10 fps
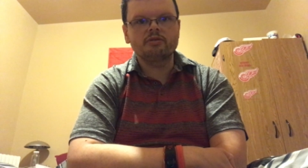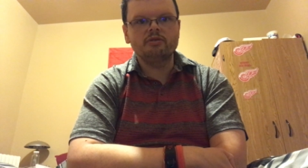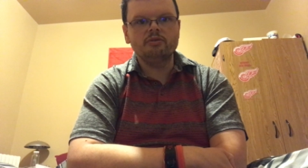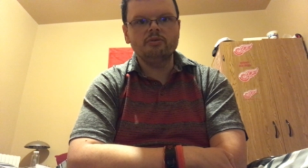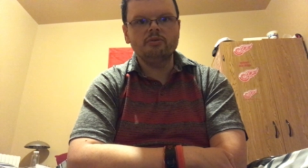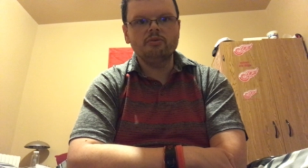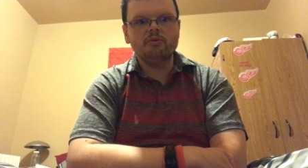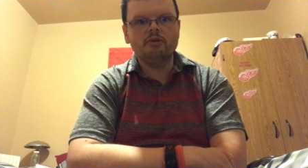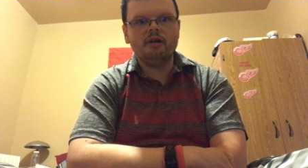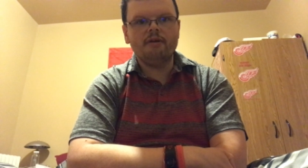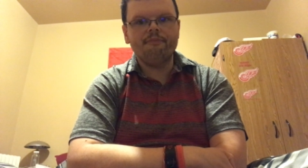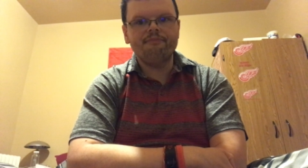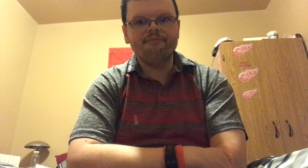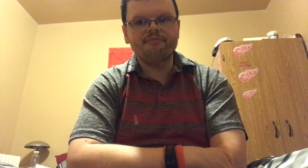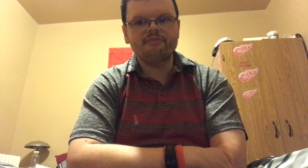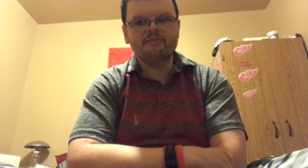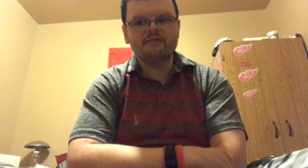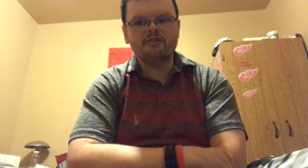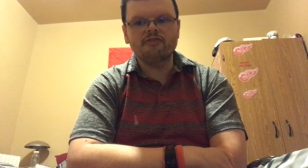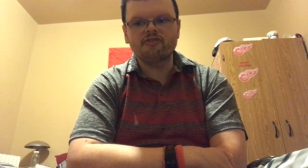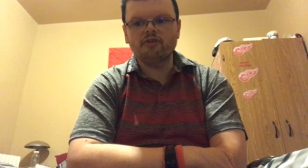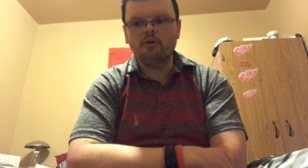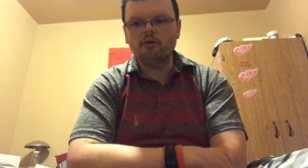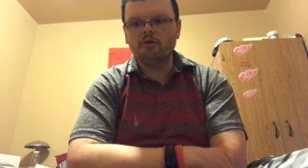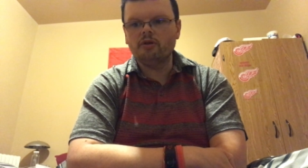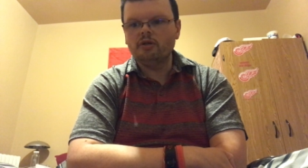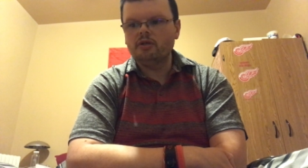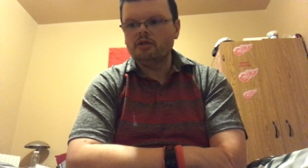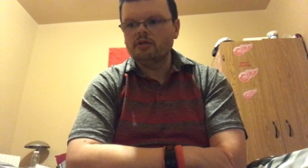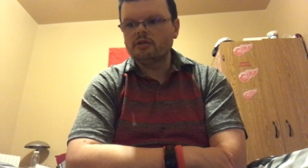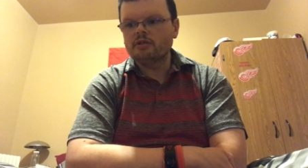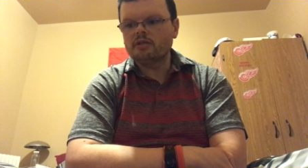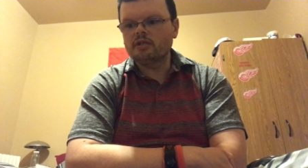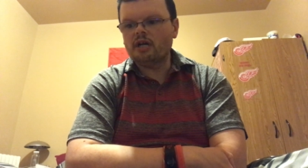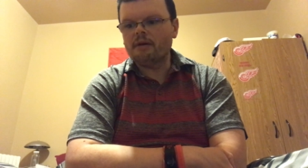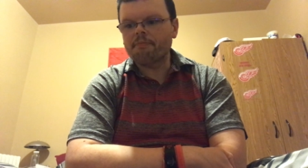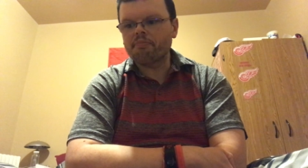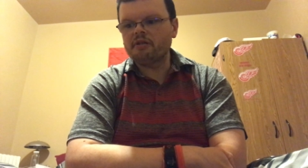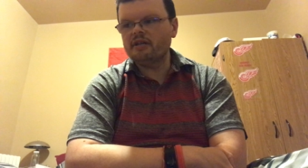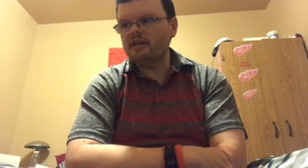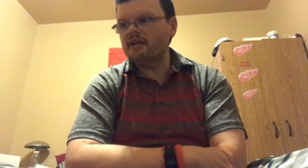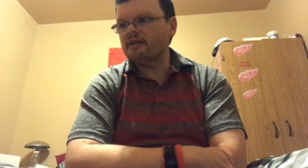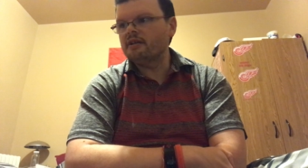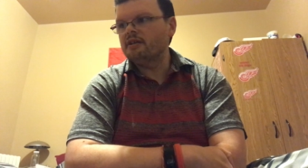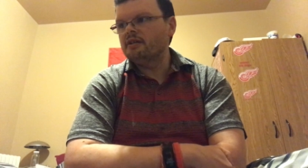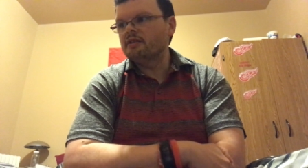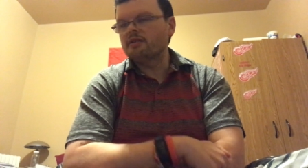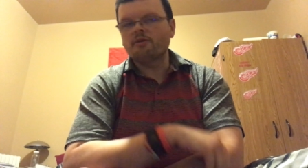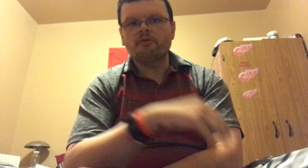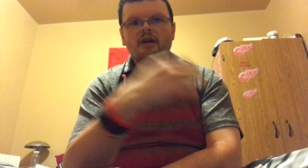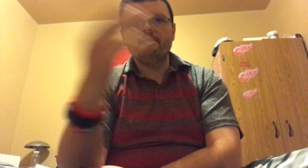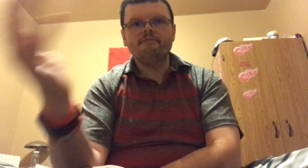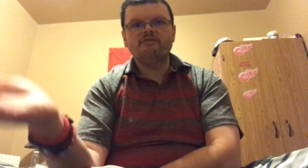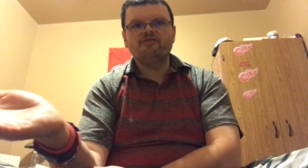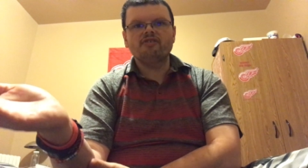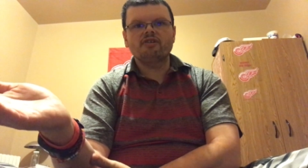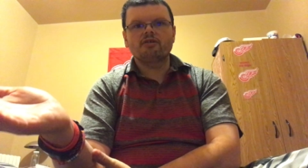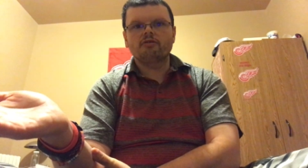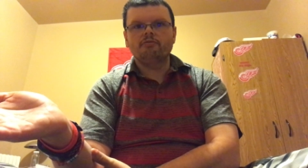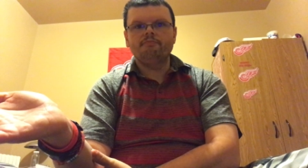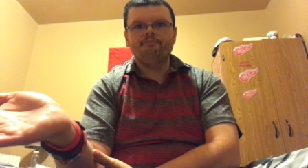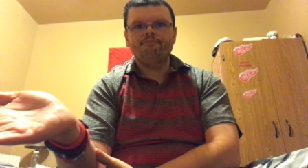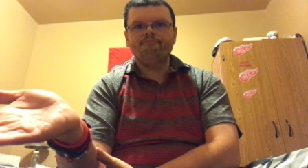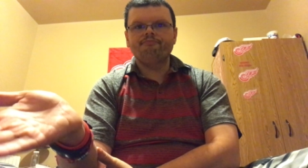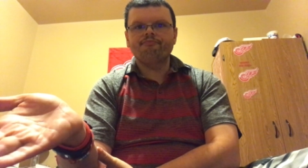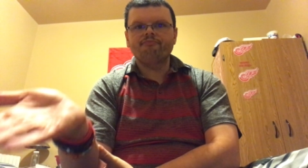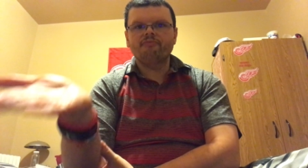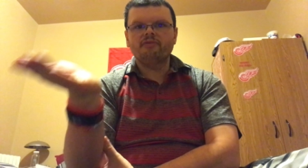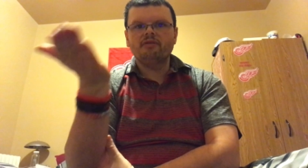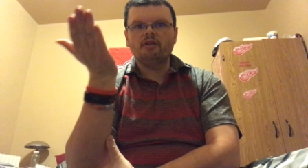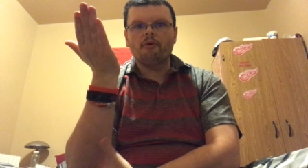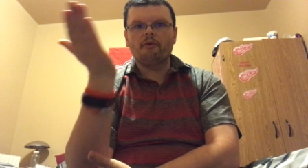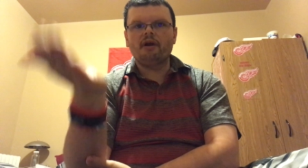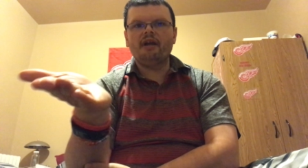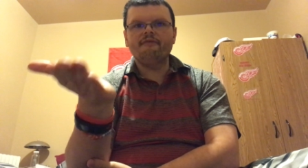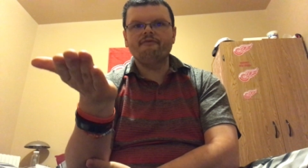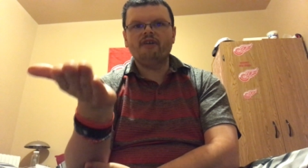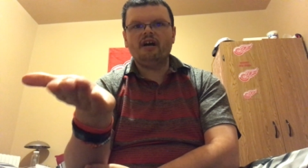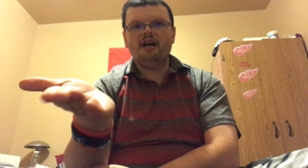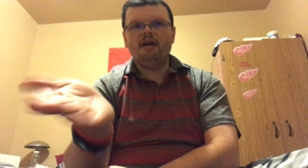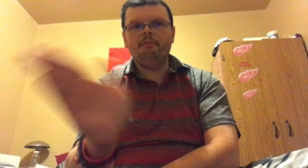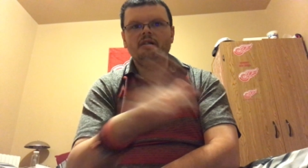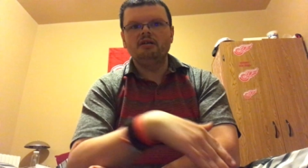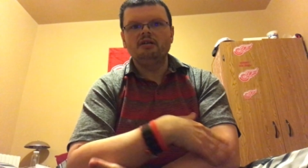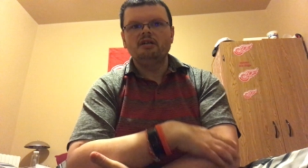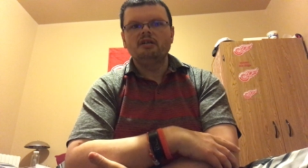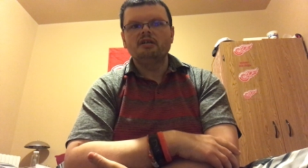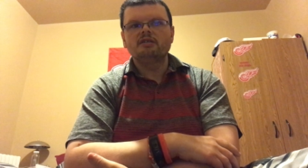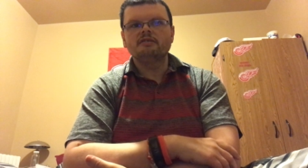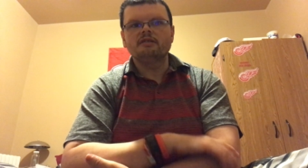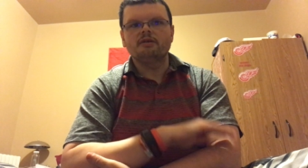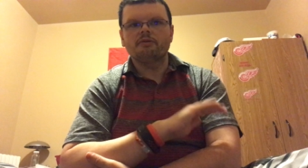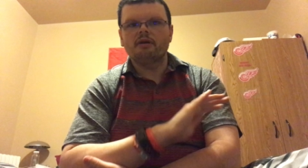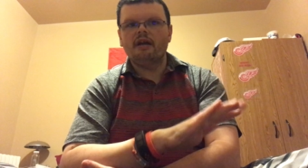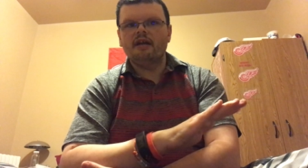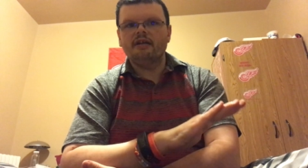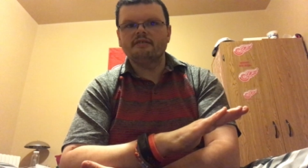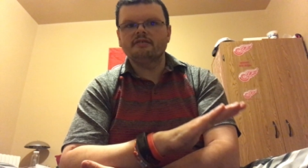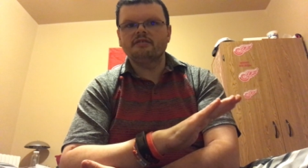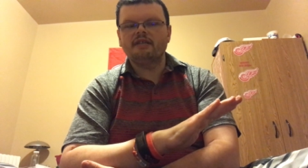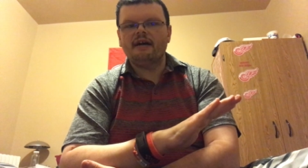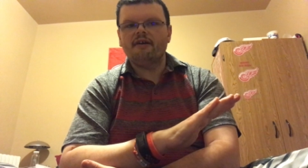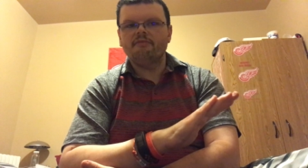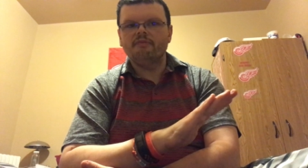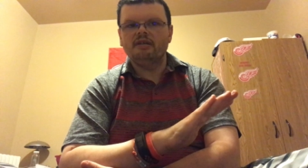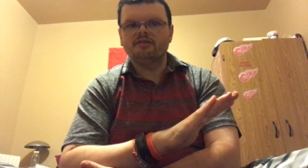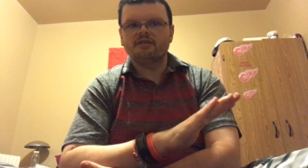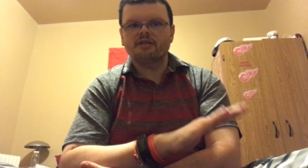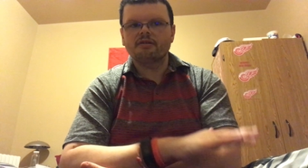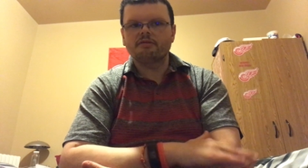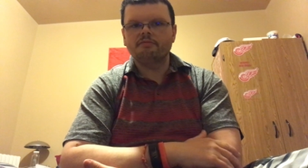to um, the show that I play the right music the right vibe, the right style music,